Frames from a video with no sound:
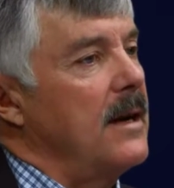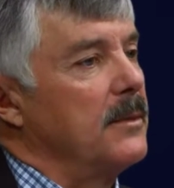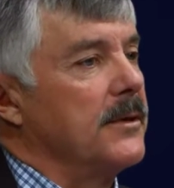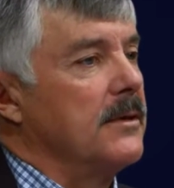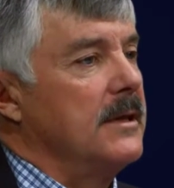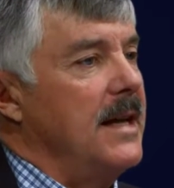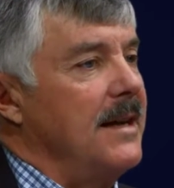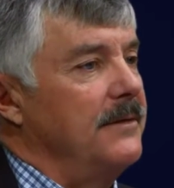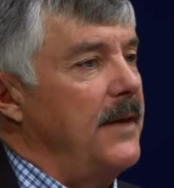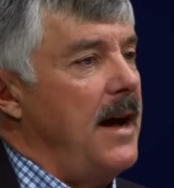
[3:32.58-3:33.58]
able to
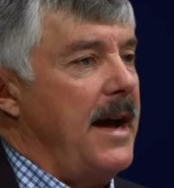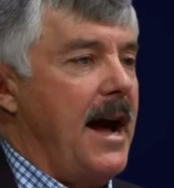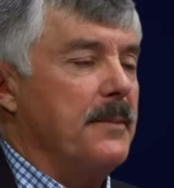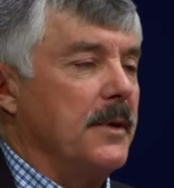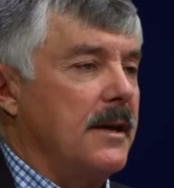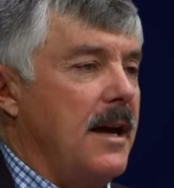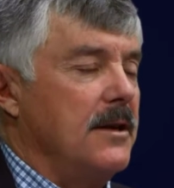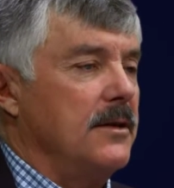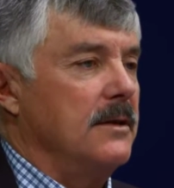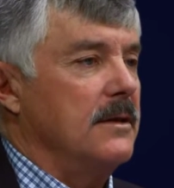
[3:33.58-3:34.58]
identify
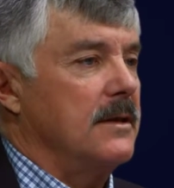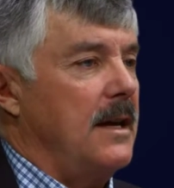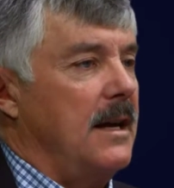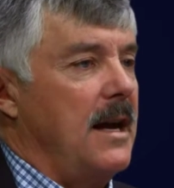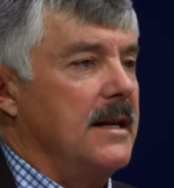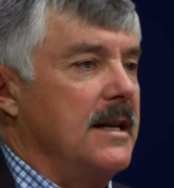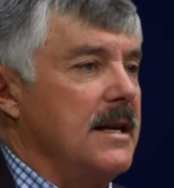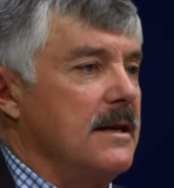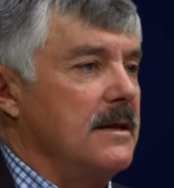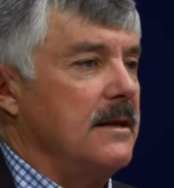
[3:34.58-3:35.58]
applications and
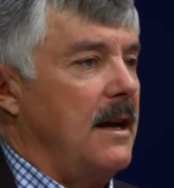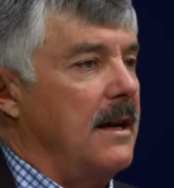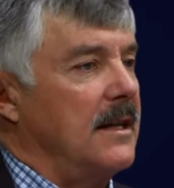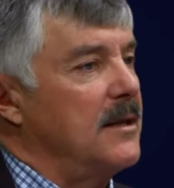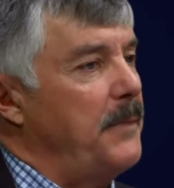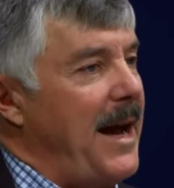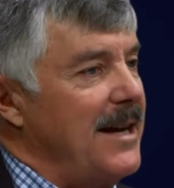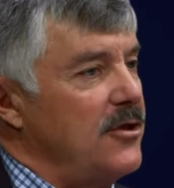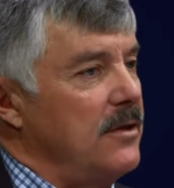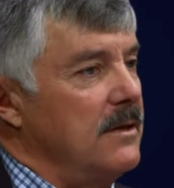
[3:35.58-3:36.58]
ideas and
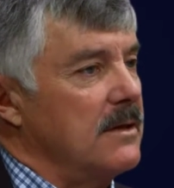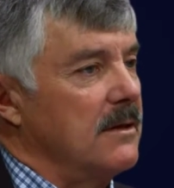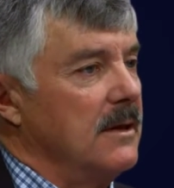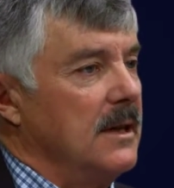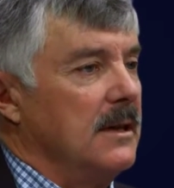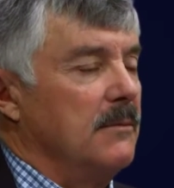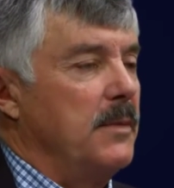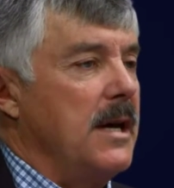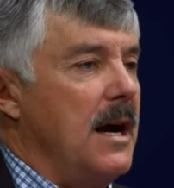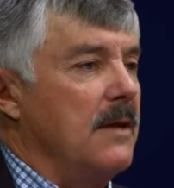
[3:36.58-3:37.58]
expansions
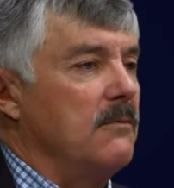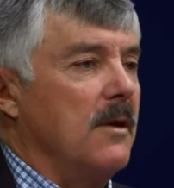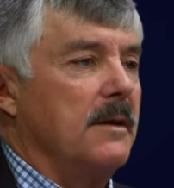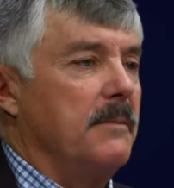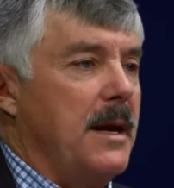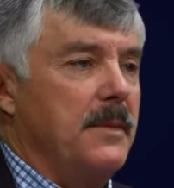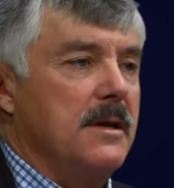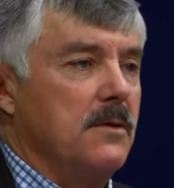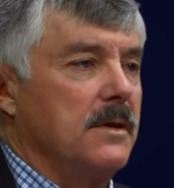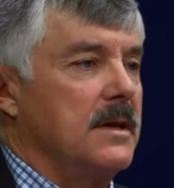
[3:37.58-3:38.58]
beyond what maybe
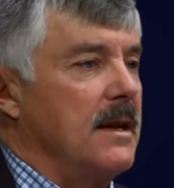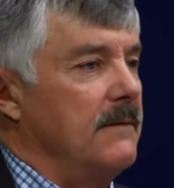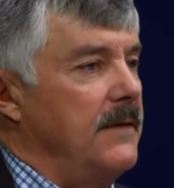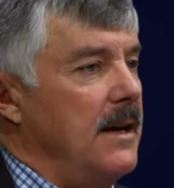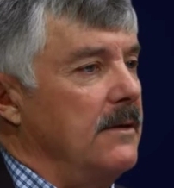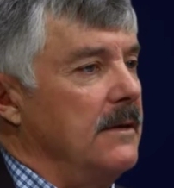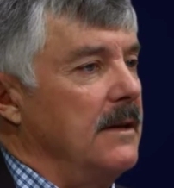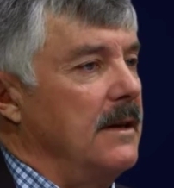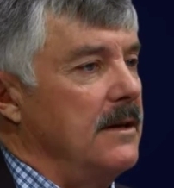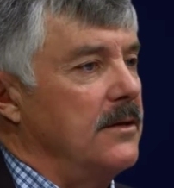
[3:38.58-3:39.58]
you as the inventor
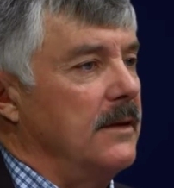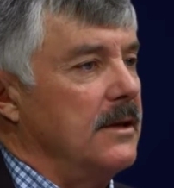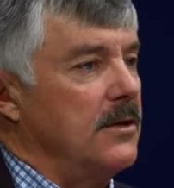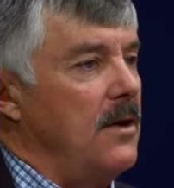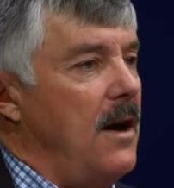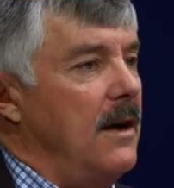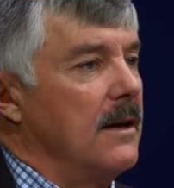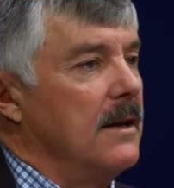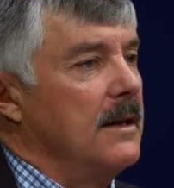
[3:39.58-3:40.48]
initially saw,